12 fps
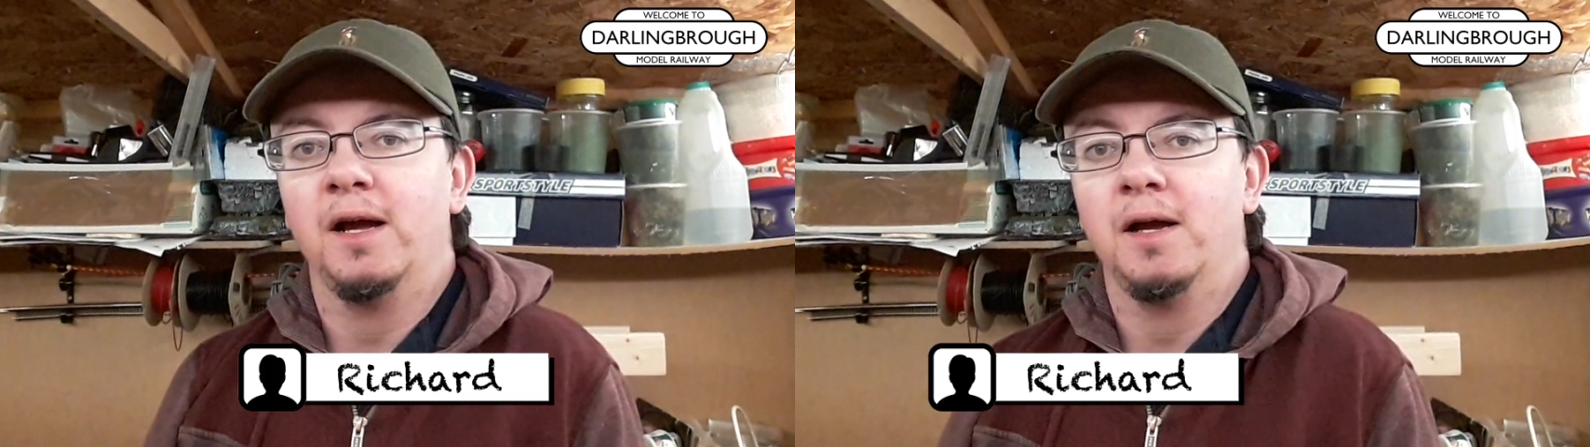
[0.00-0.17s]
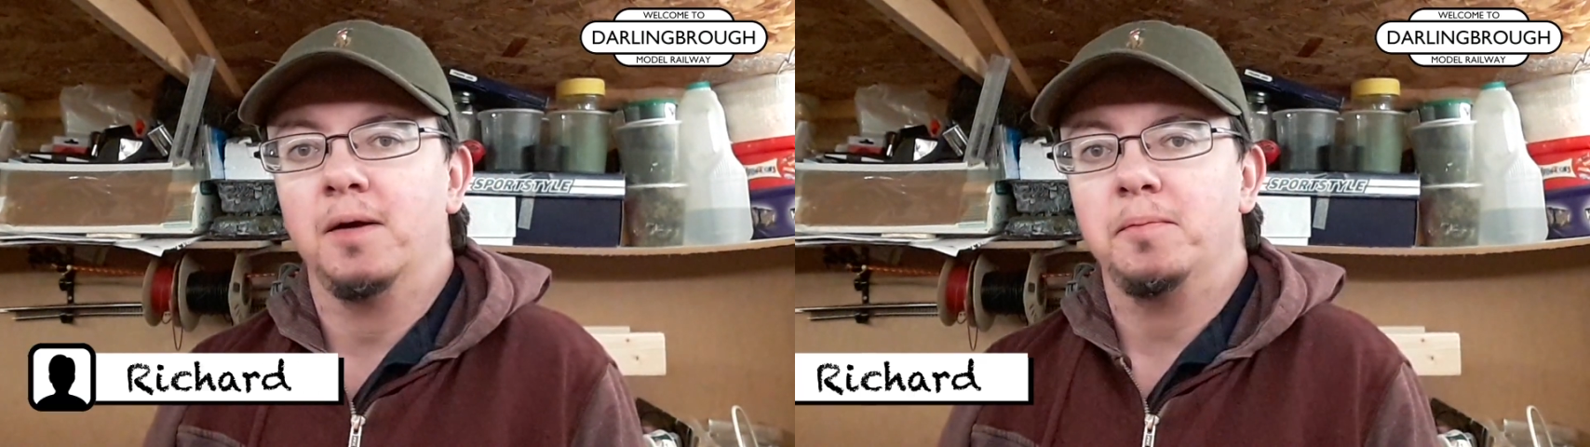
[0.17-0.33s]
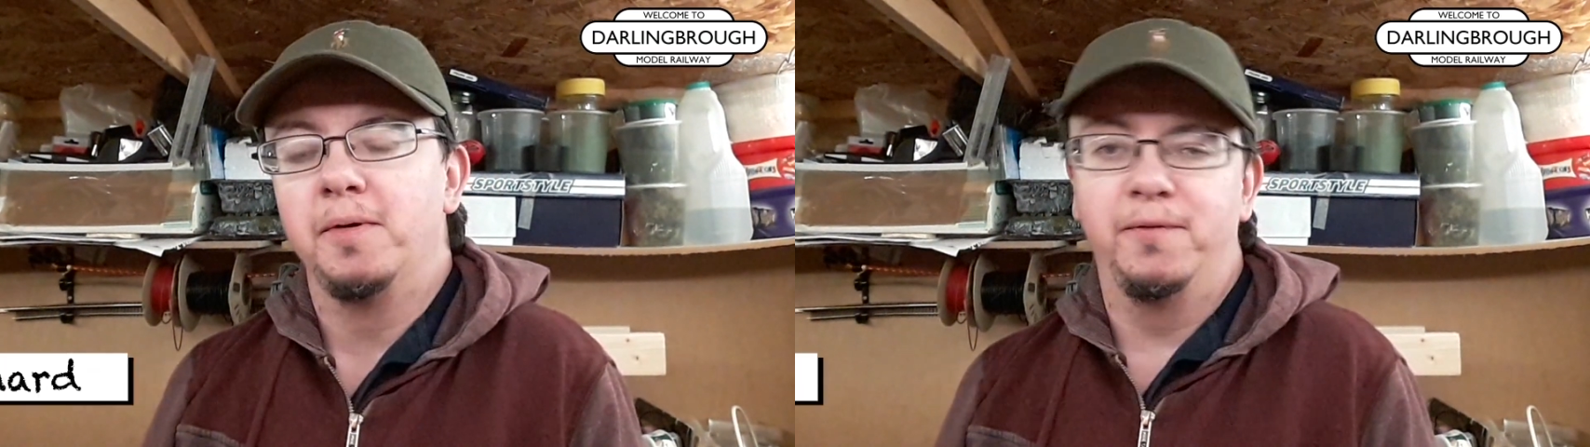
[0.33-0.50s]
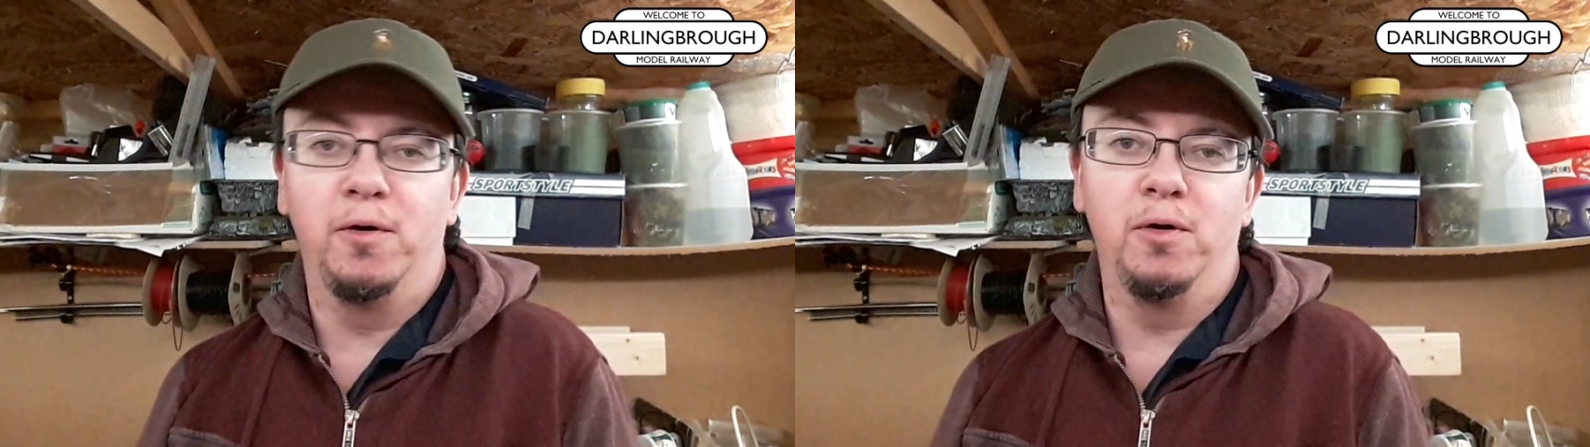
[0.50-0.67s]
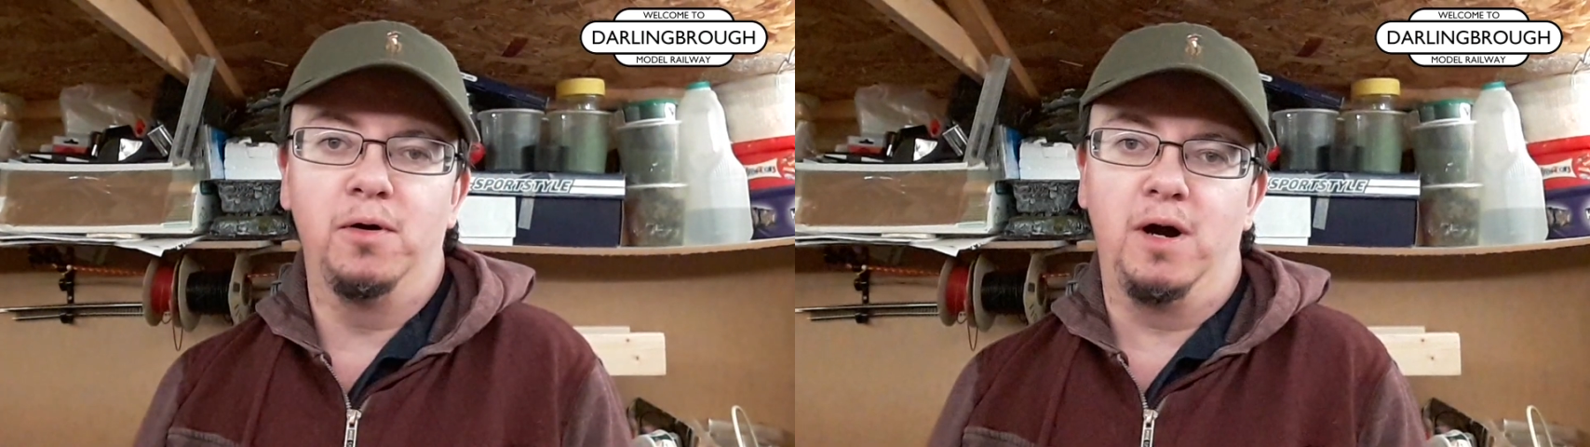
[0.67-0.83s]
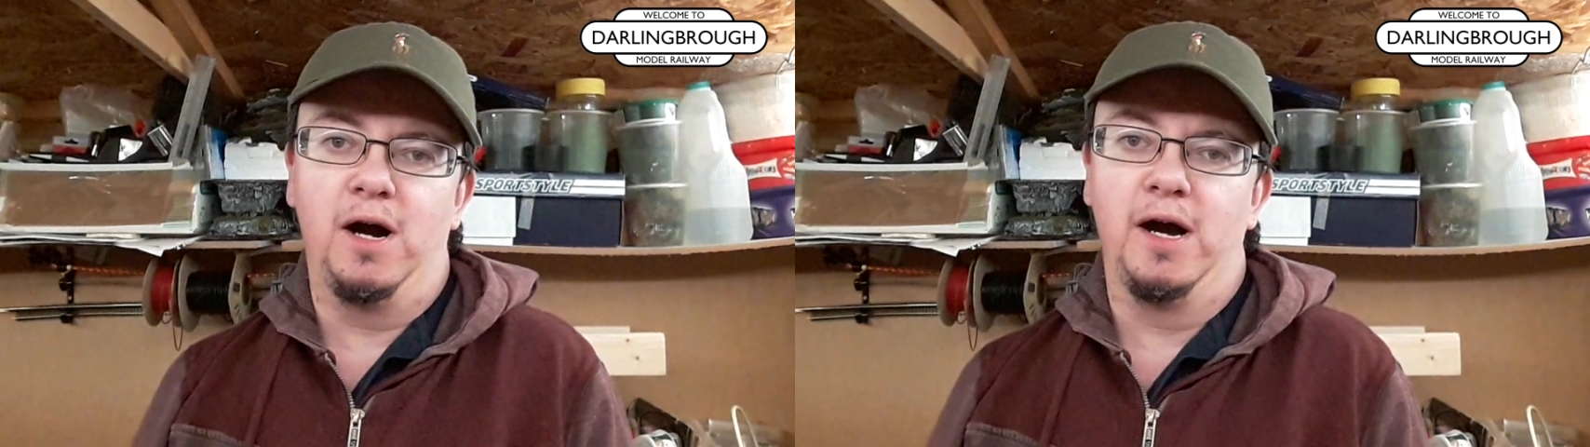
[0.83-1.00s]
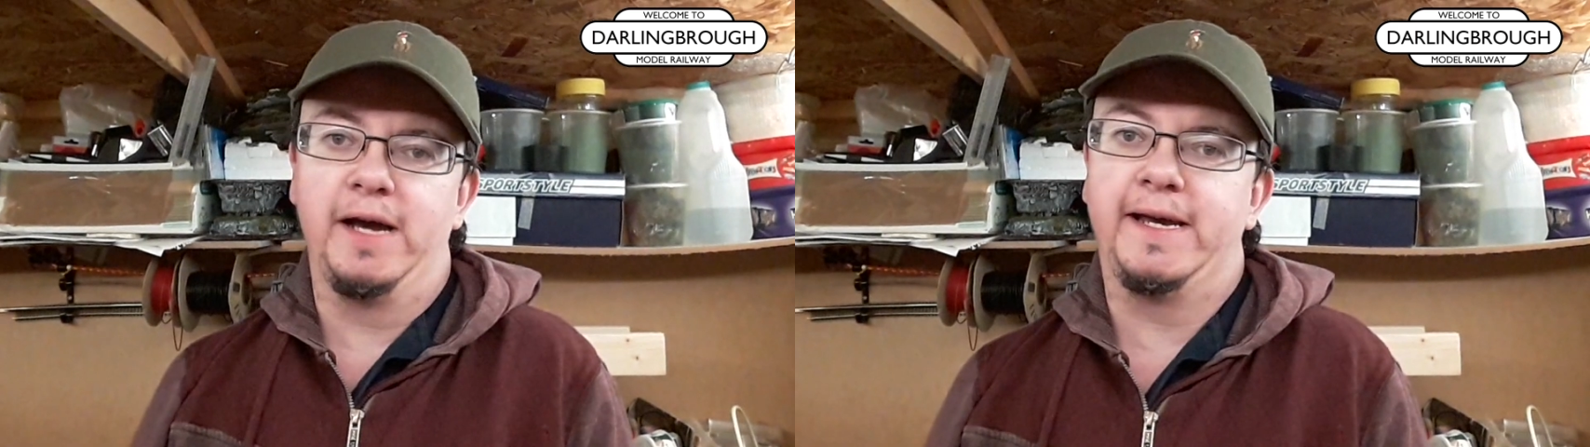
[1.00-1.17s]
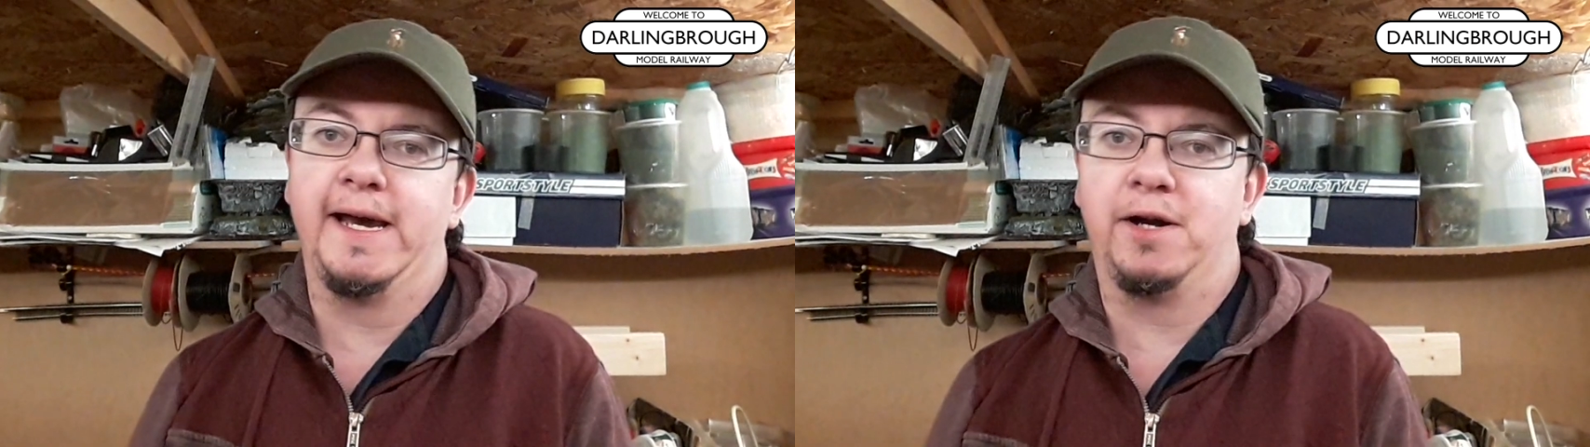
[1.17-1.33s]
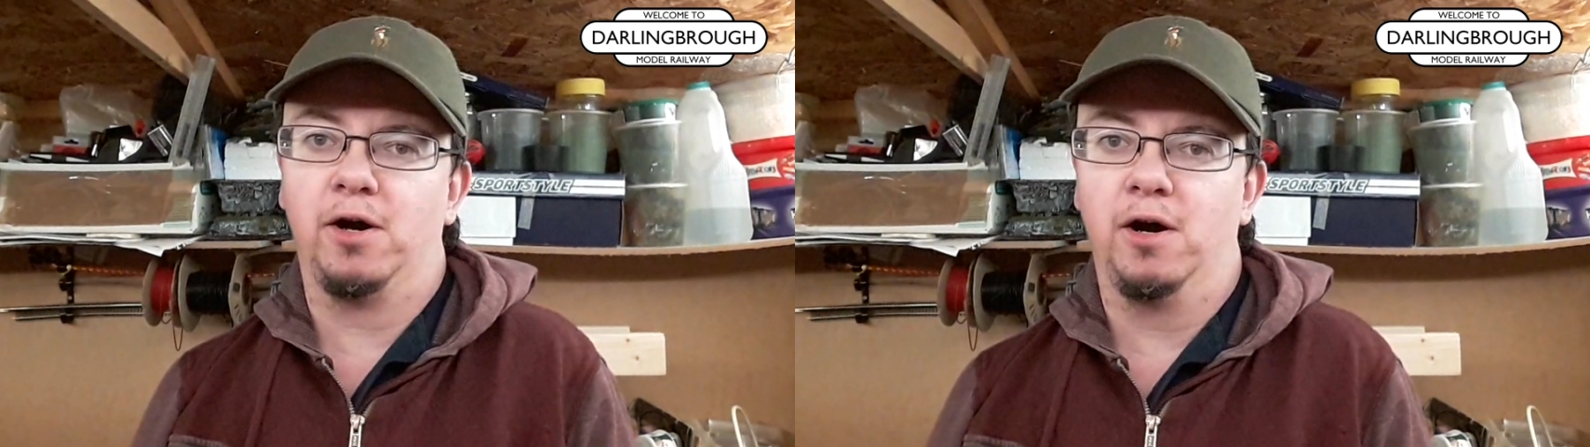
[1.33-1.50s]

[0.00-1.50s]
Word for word: Before I kick